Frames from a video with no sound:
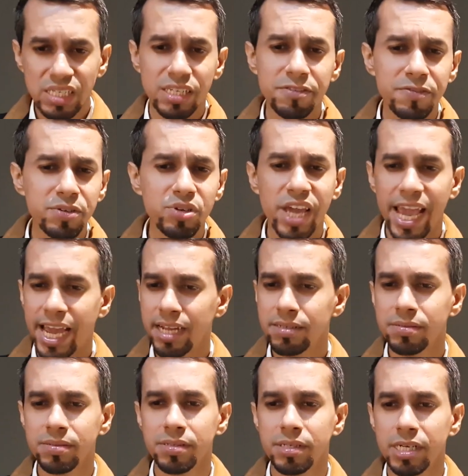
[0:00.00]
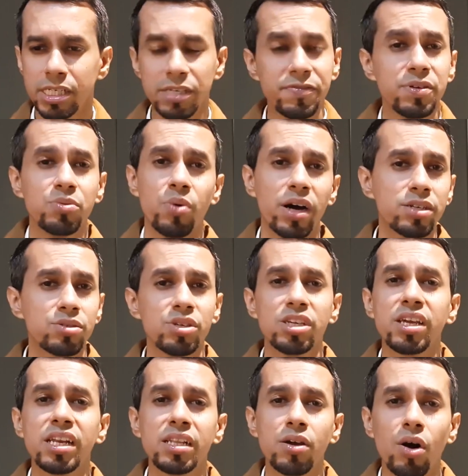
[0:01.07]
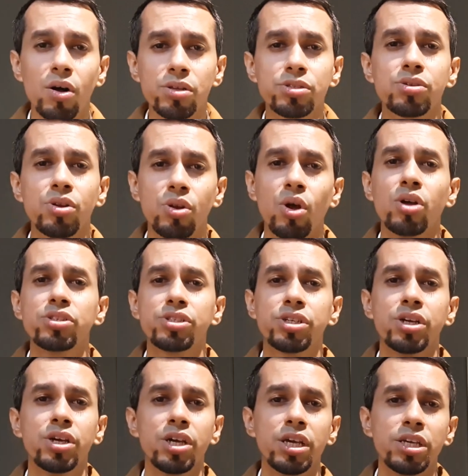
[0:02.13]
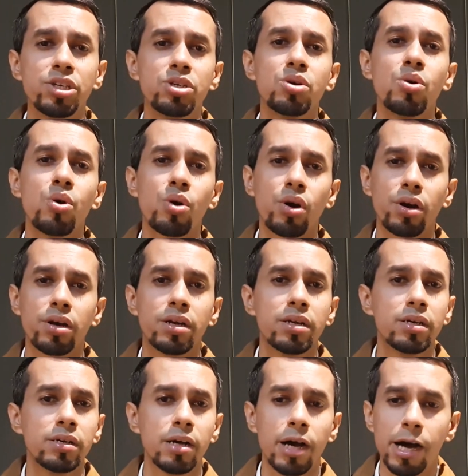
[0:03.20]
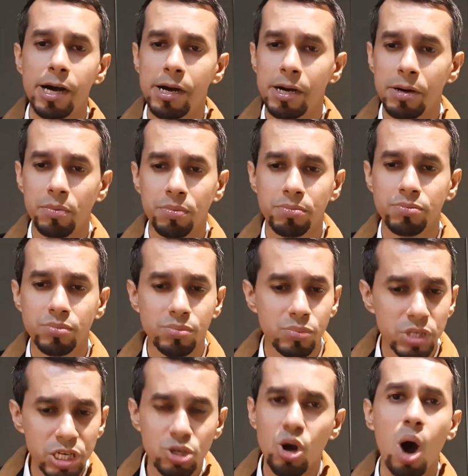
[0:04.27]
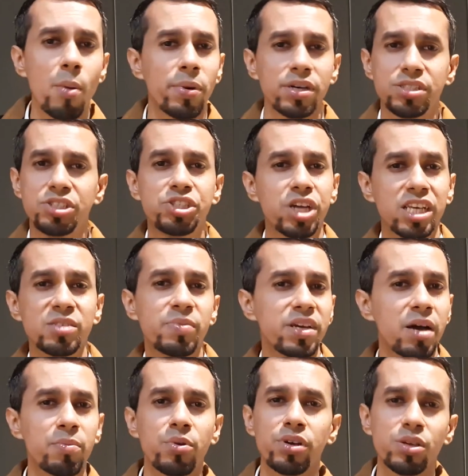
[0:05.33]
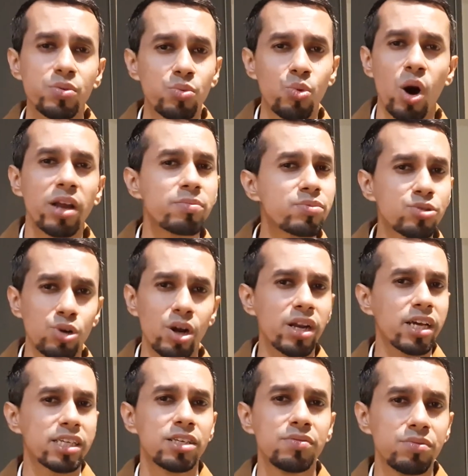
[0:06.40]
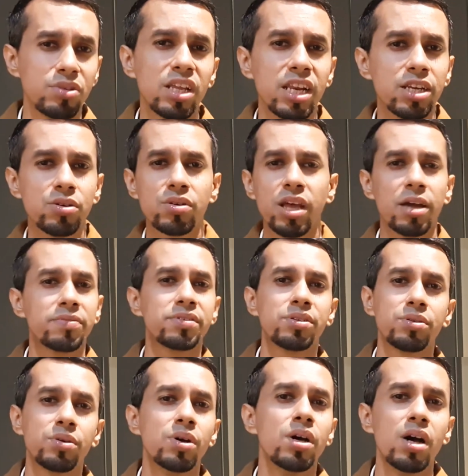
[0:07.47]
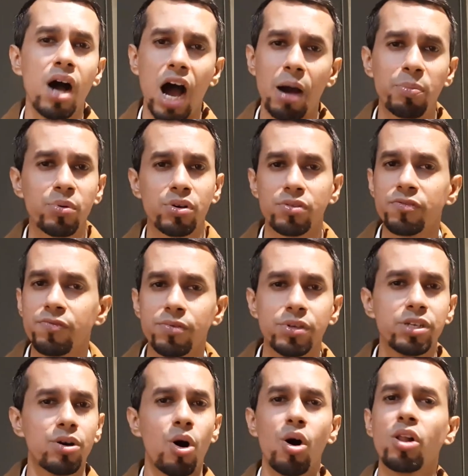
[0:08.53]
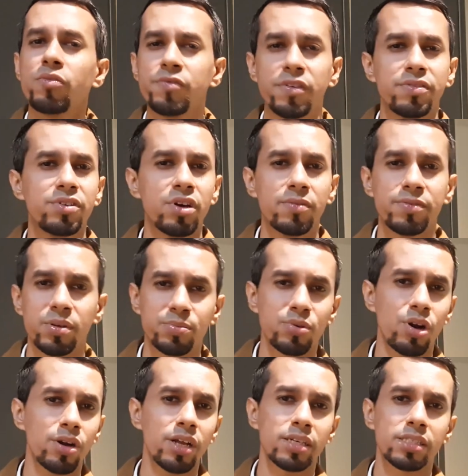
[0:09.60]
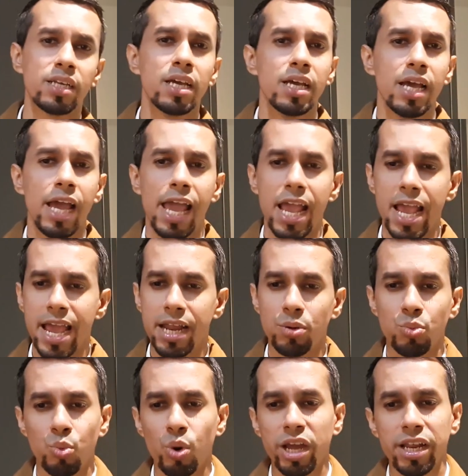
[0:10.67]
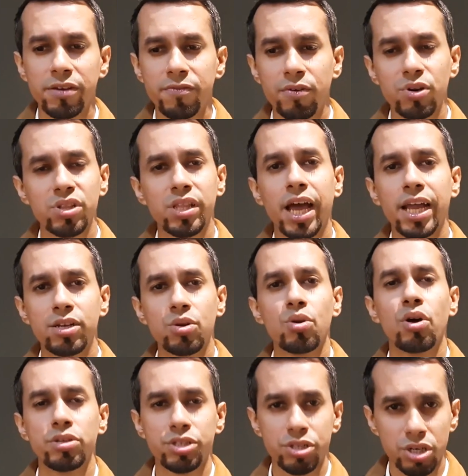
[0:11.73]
If you want to, you can also launch your e-commerce just by uploading one product. You really don't have to upload all 50 of your products and wait for that to launch